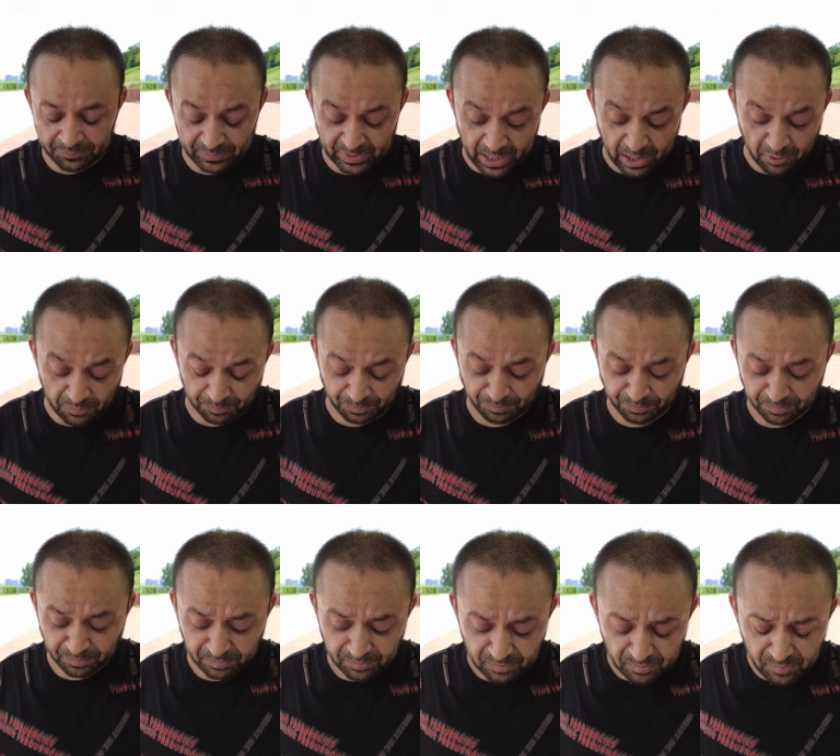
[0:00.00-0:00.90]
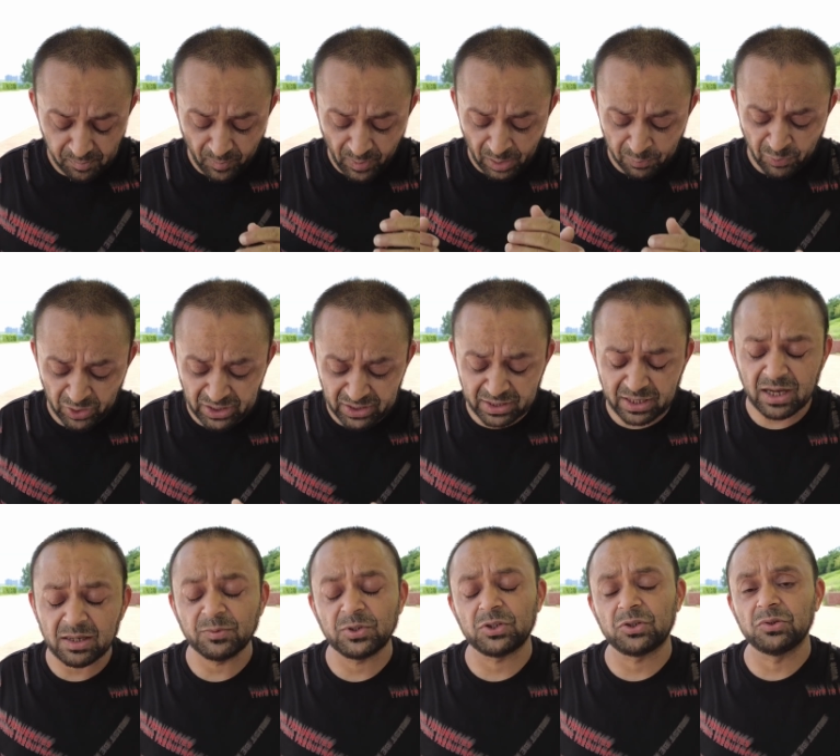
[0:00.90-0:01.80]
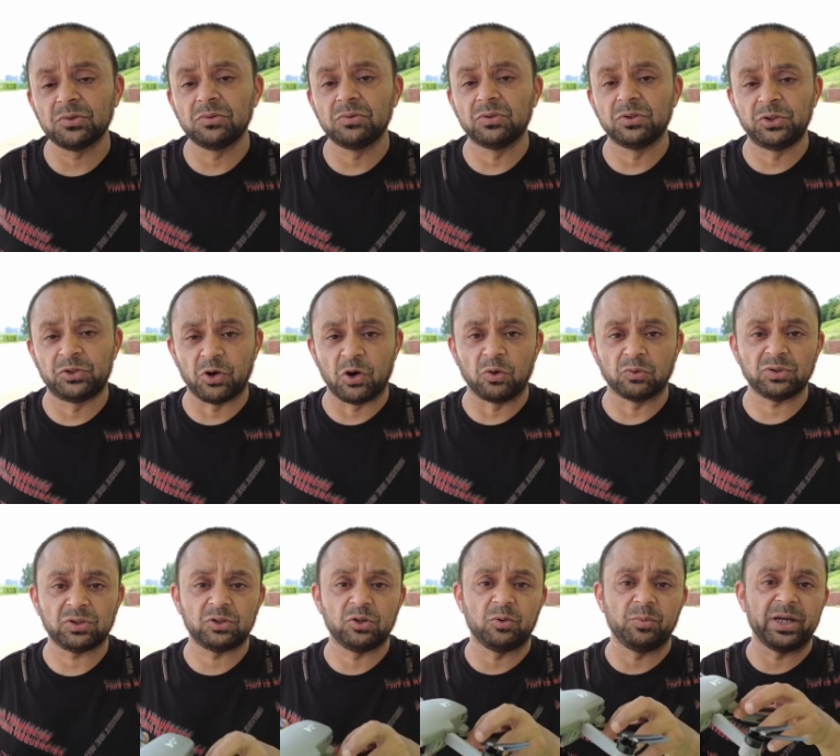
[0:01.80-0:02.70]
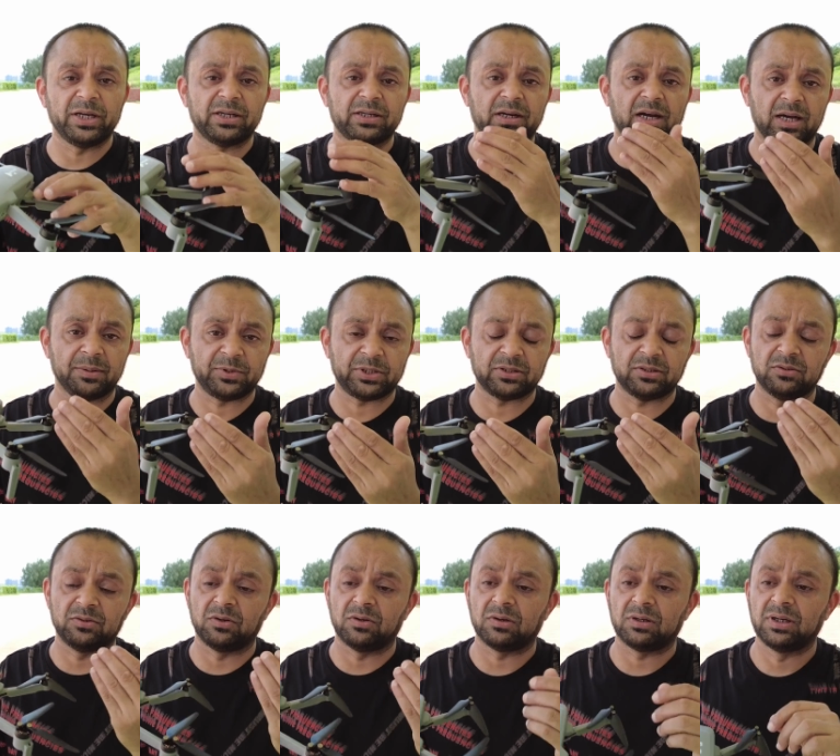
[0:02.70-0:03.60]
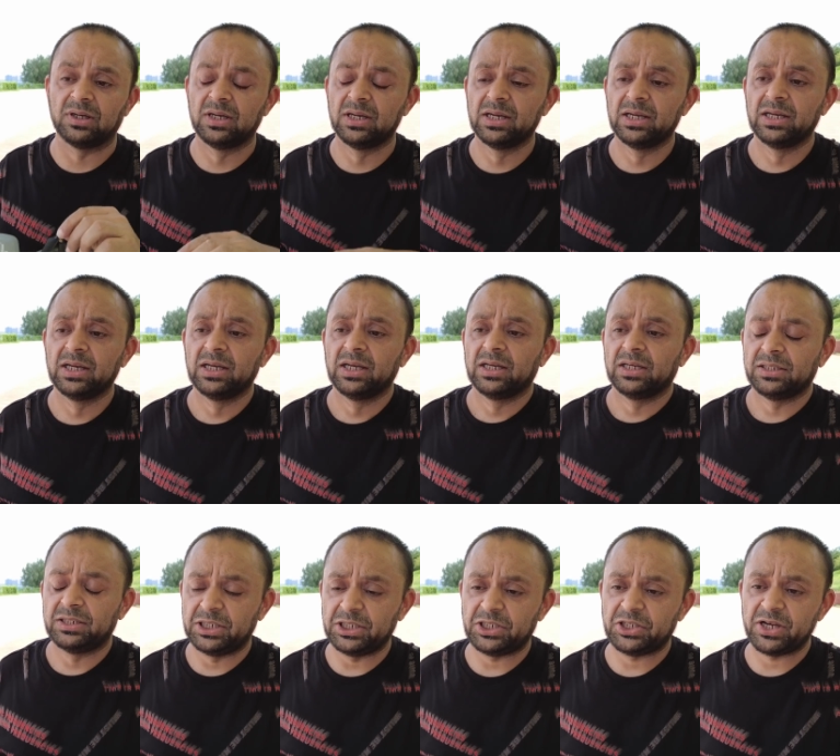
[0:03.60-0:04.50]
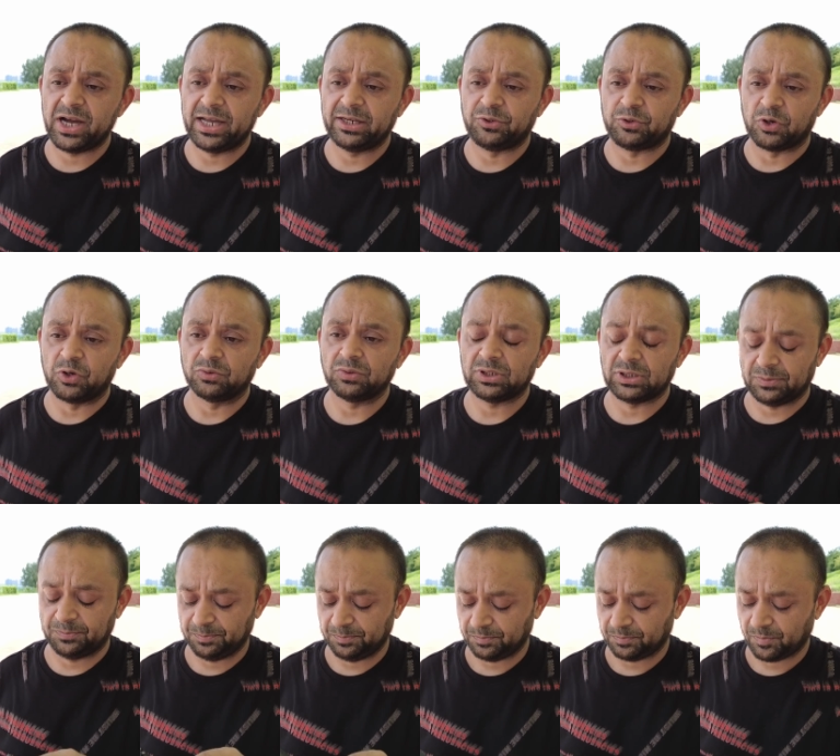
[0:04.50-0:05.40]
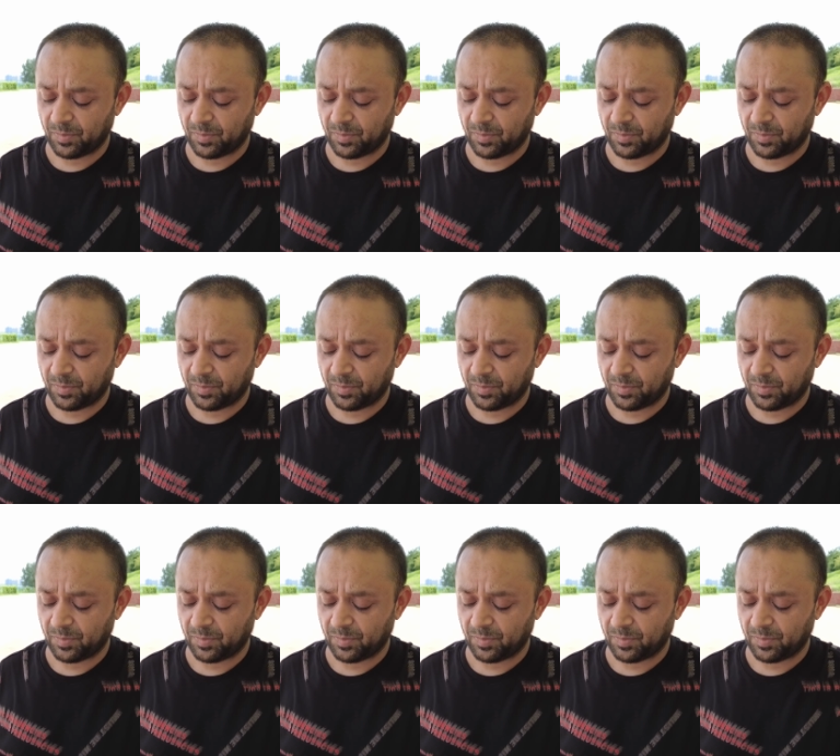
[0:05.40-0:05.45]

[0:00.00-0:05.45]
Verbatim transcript: Now, when it comes to drones, no matter Hubsan or D J I drones,